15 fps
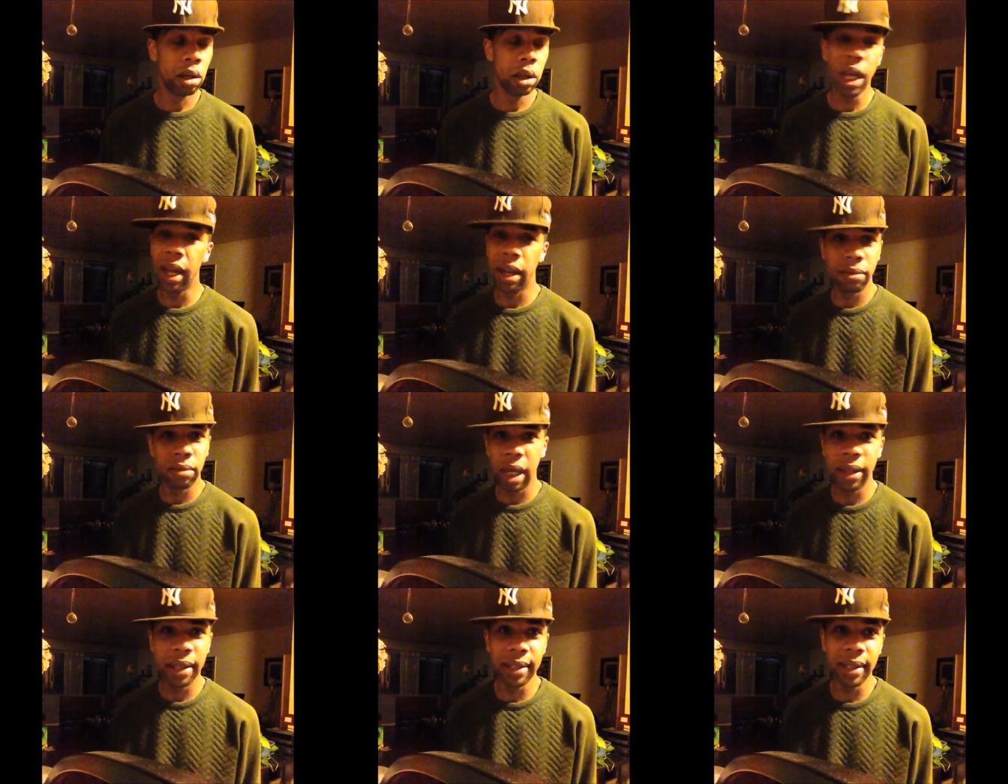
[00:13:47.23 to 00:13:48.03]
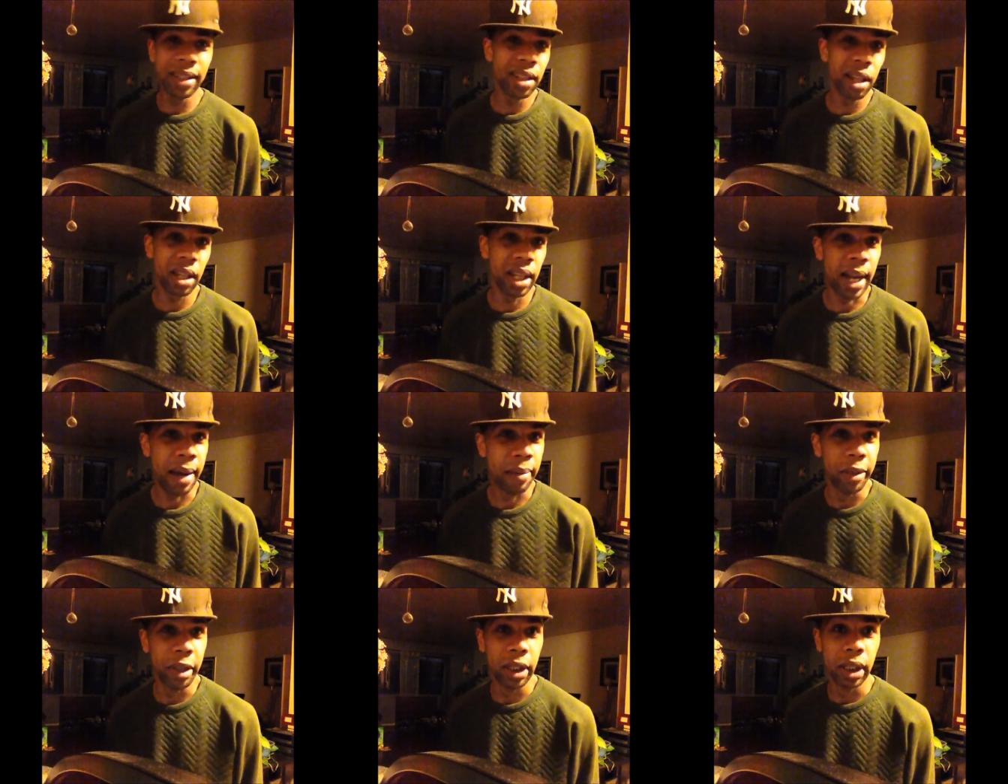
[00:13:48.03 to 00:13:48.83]
Yeah, I think that's all that
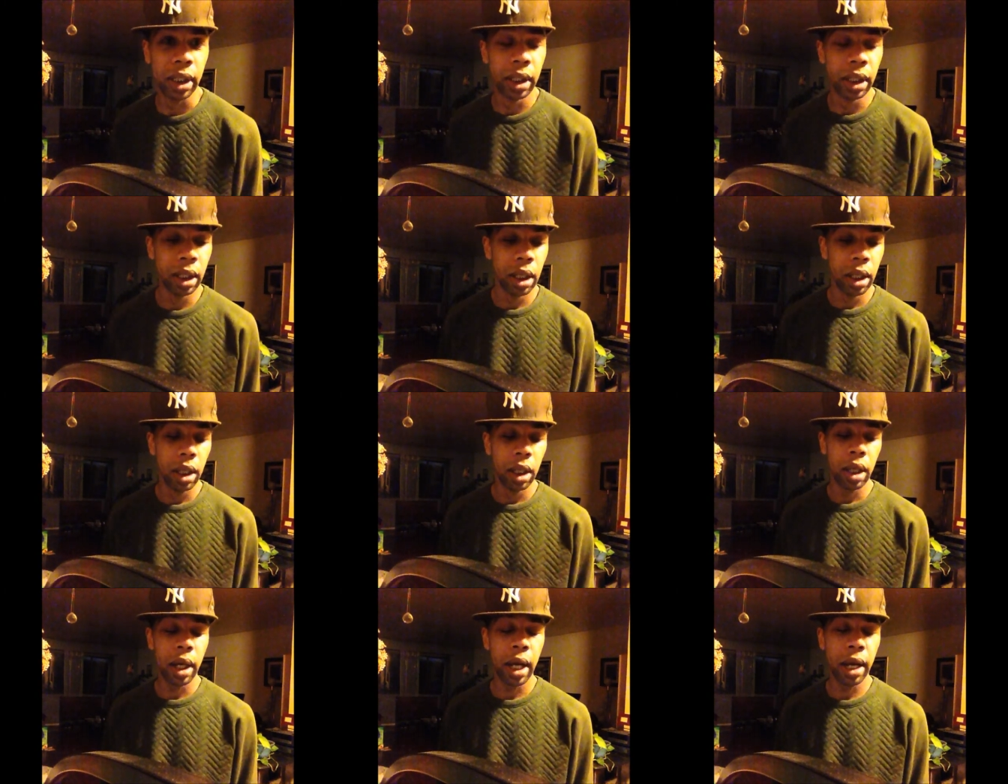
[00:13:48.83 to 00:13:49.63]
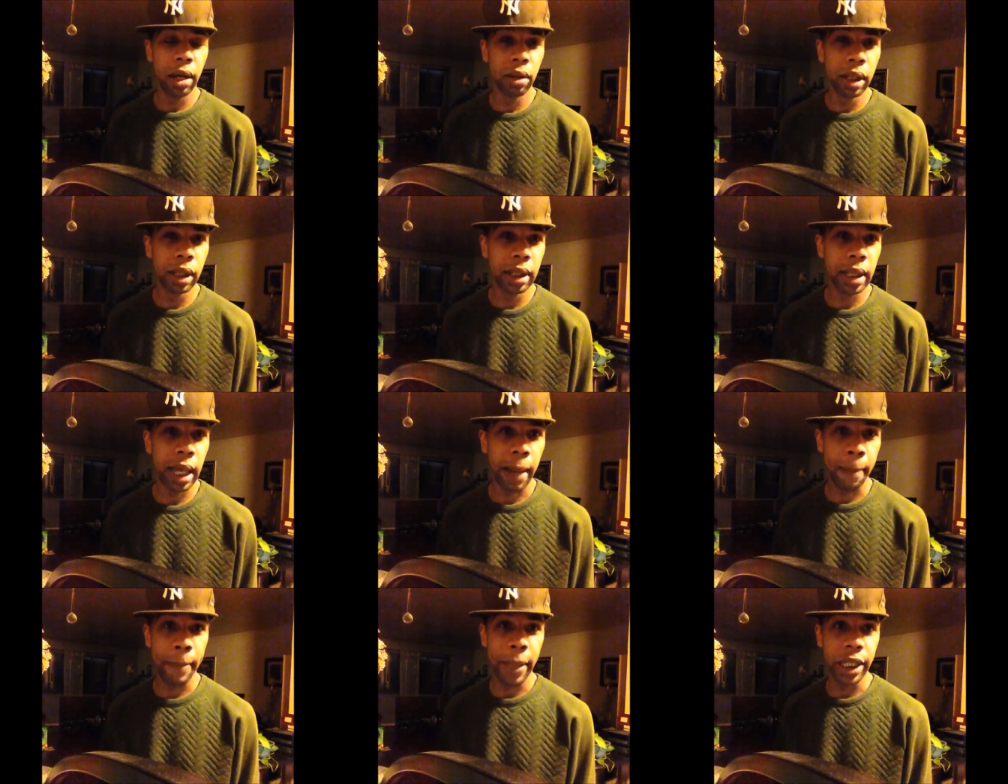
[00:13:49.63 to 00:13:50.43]
happened. I don't think that
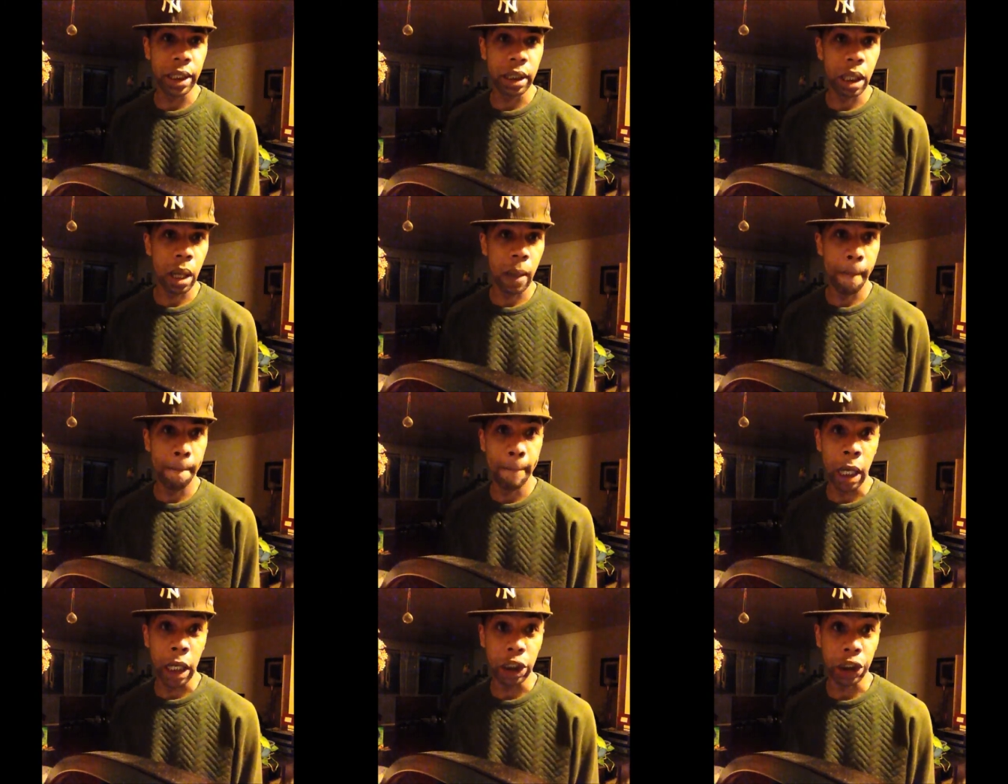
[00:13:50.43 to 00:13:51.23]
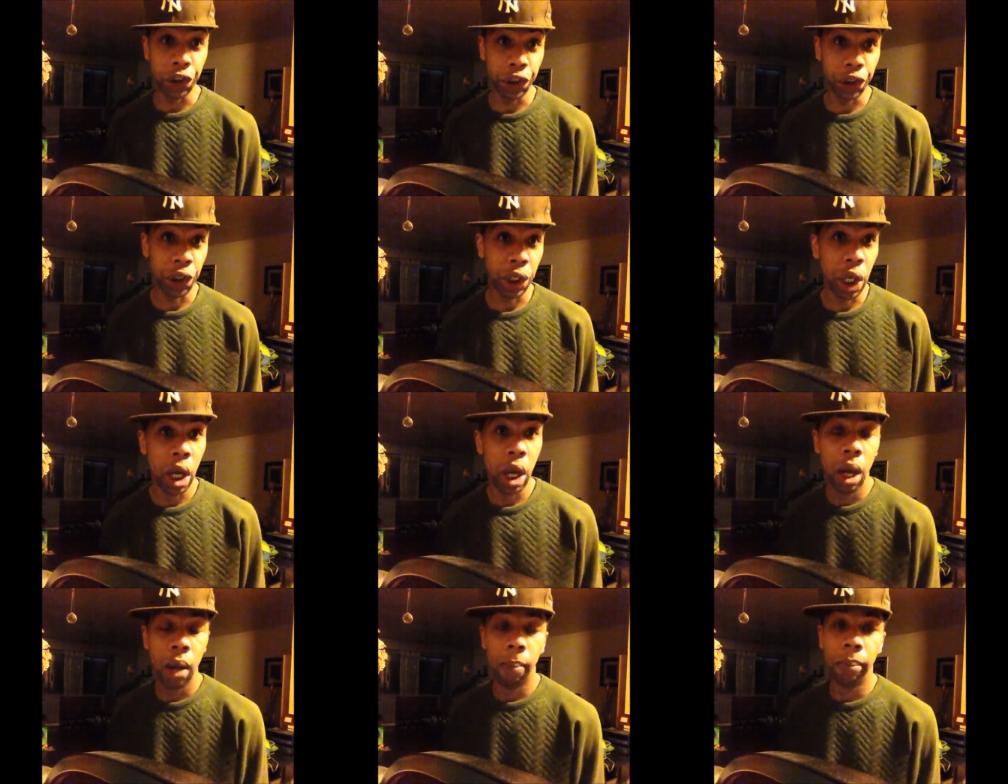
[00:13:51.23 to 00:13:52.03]
I missed much.
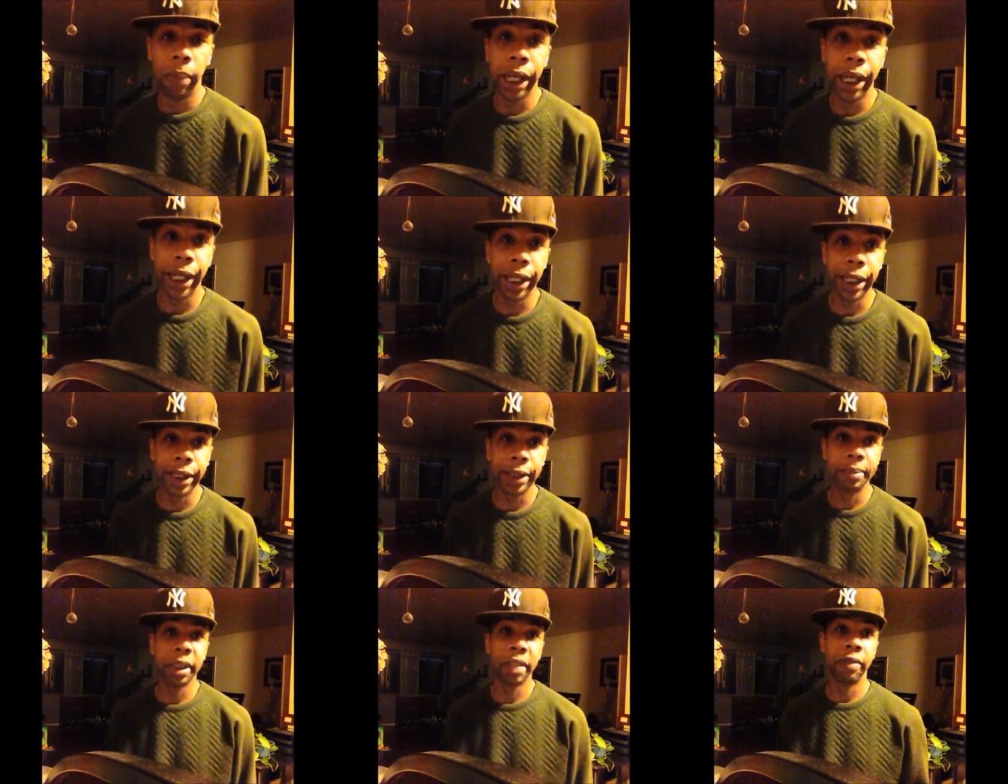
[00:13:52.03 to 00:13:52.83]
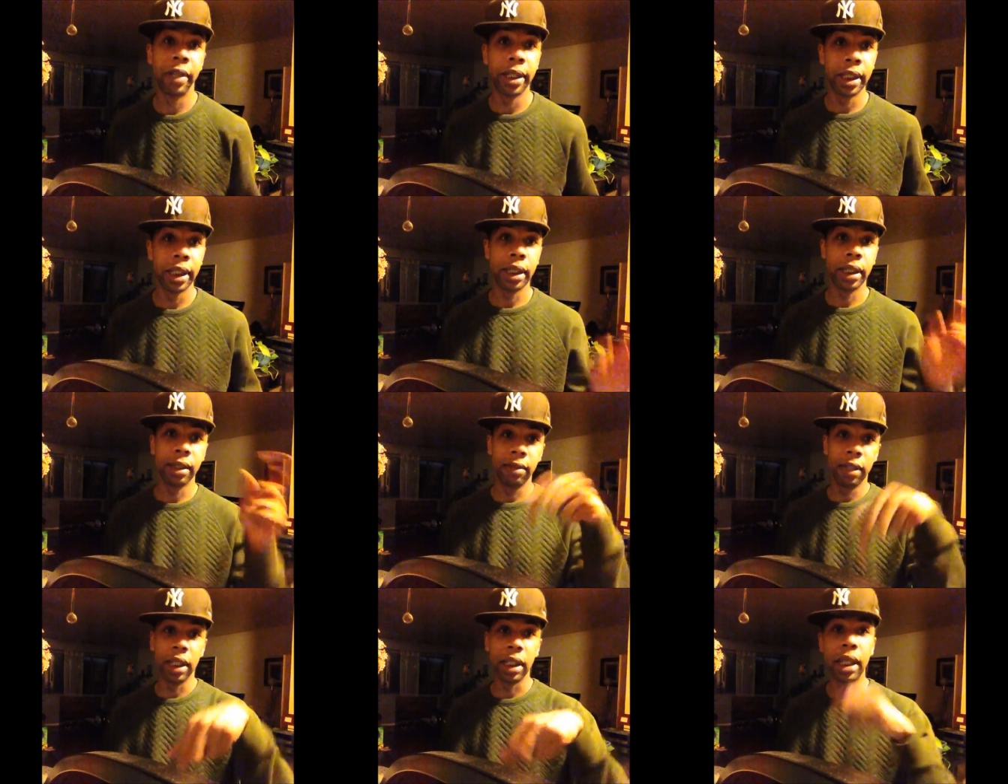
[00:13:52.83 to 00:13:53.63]
But um, if I did,
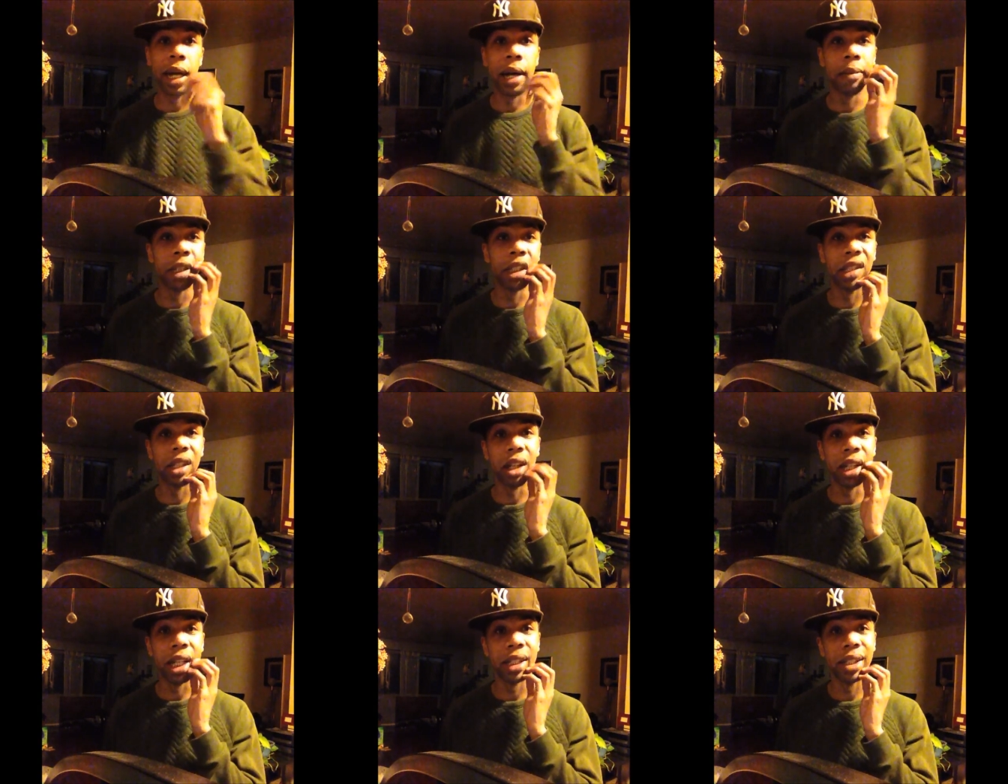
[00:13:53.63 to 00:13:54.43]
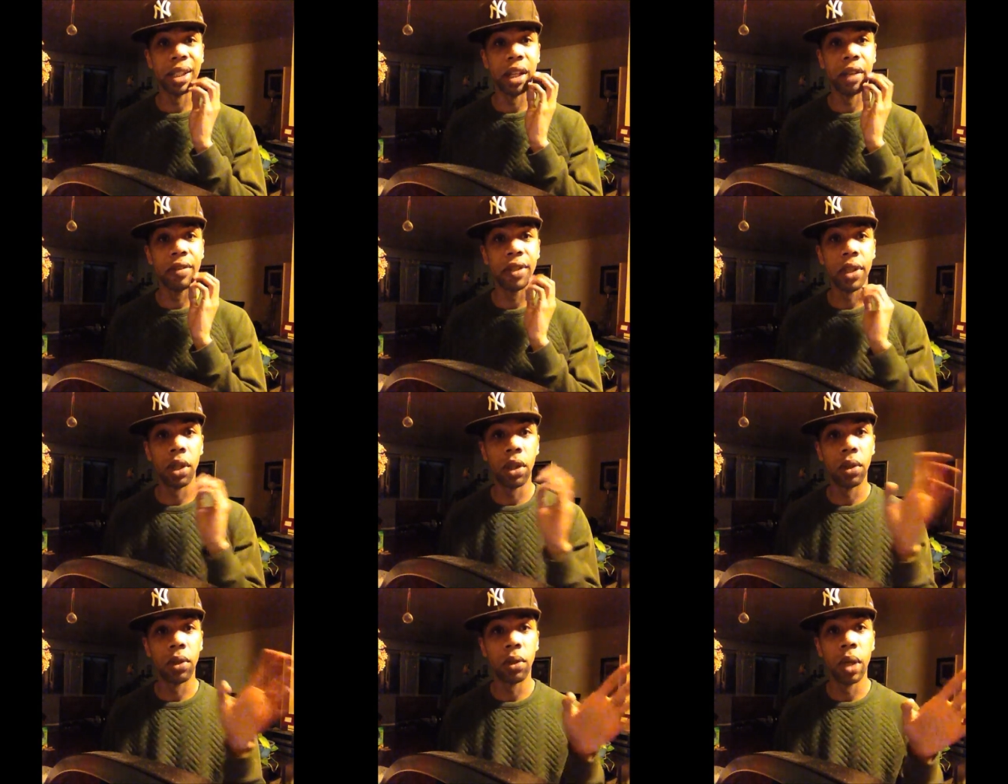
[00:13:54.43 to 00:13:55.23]
leave it in the comments and all that stuff.
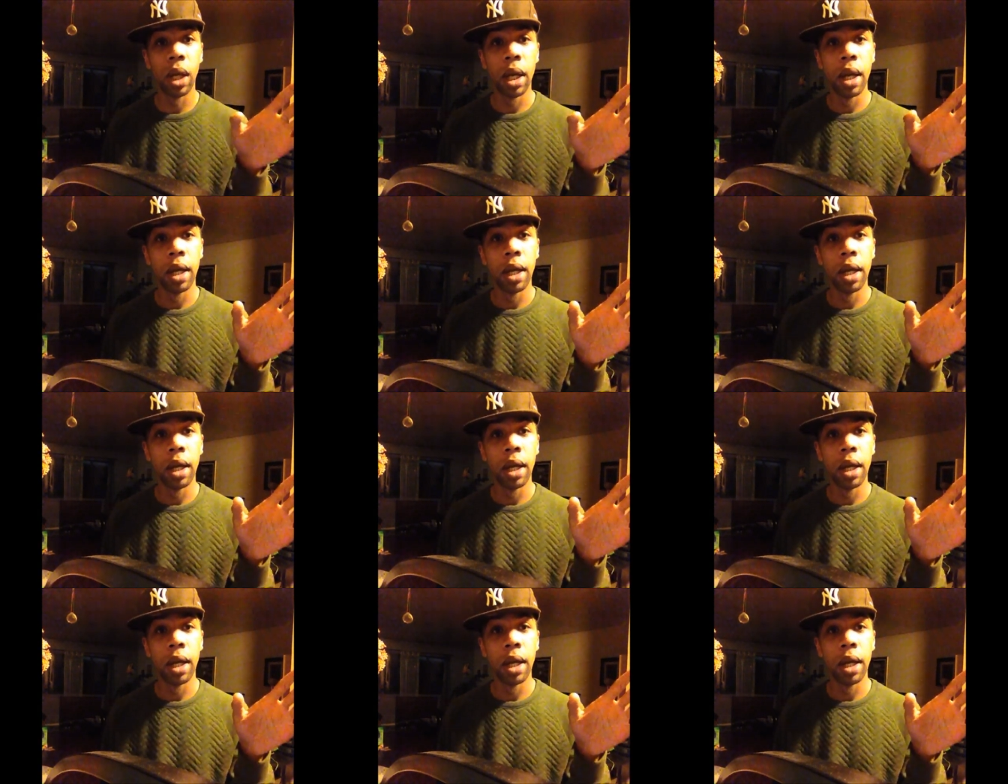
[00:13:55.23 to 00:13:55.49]
So,